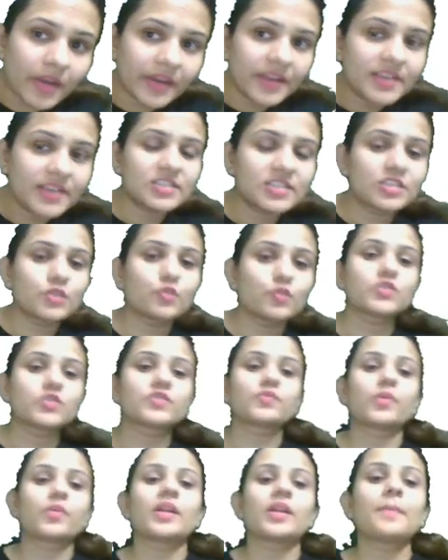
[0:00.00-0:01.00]
is used
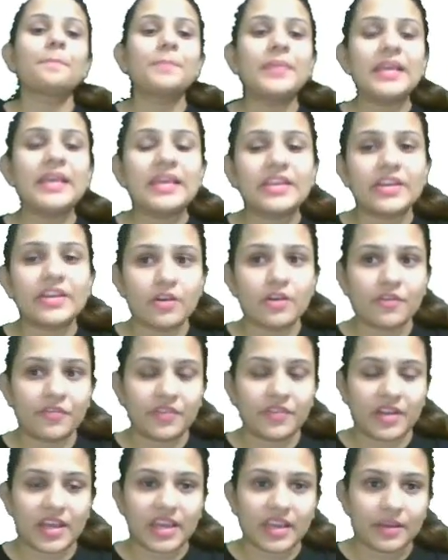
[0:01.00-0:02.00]
for a period of
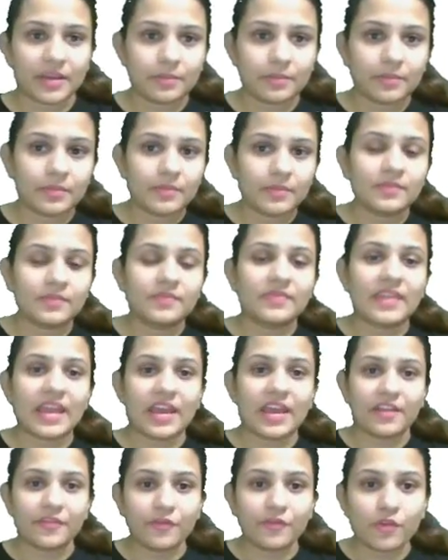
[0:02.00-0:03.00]
time.
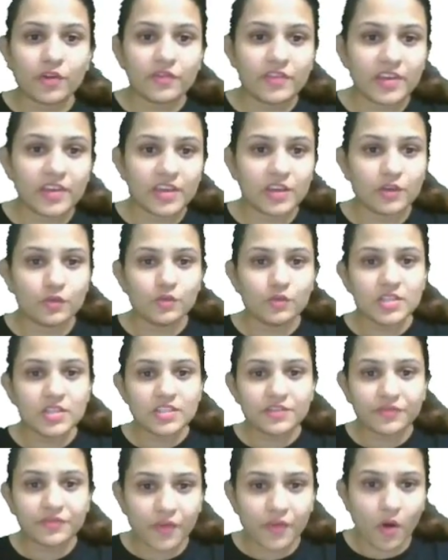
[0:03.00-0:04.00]
Therefore, we
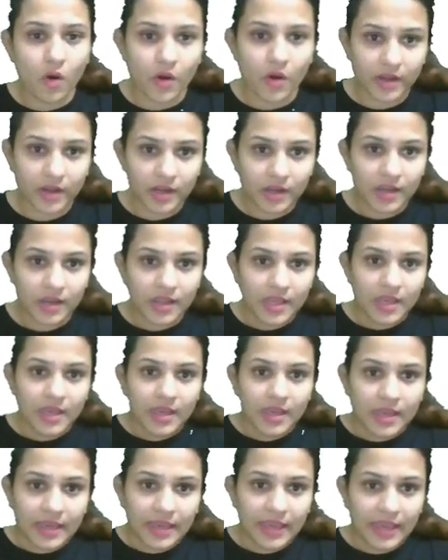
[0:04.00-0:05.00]
use for.
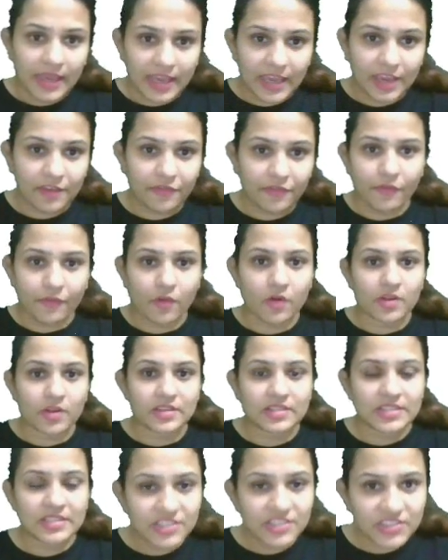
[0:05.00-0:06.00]
A for
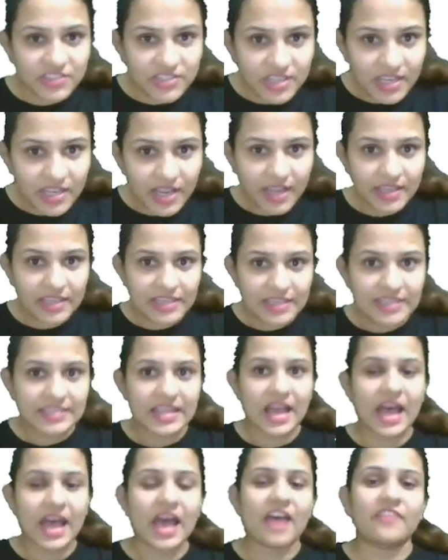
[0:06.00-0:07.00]
Jill and Lisa
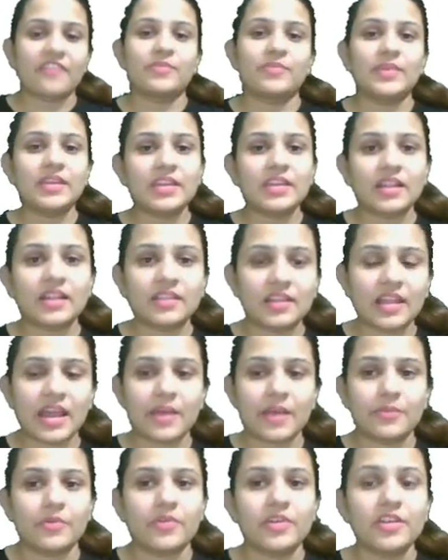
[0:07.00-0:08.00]
have been at the
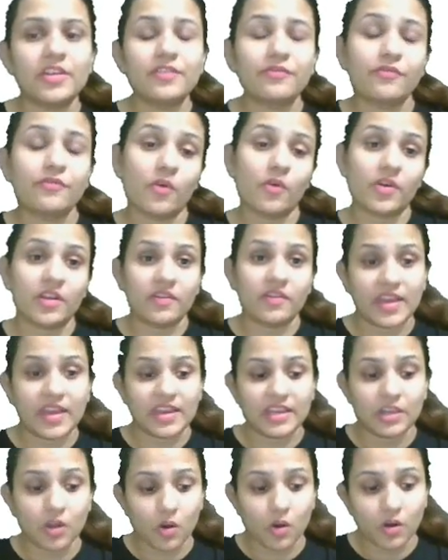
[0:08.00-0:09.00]
library for a
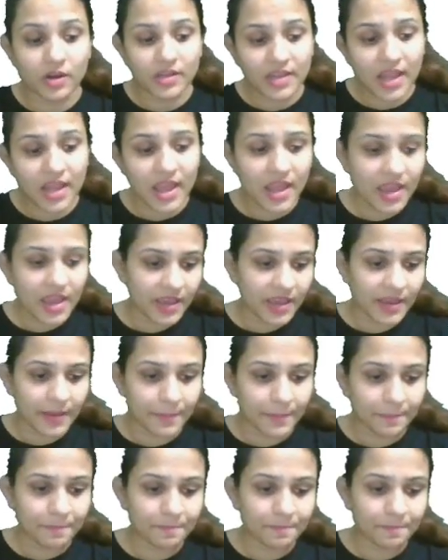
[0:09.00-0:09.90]
very long time.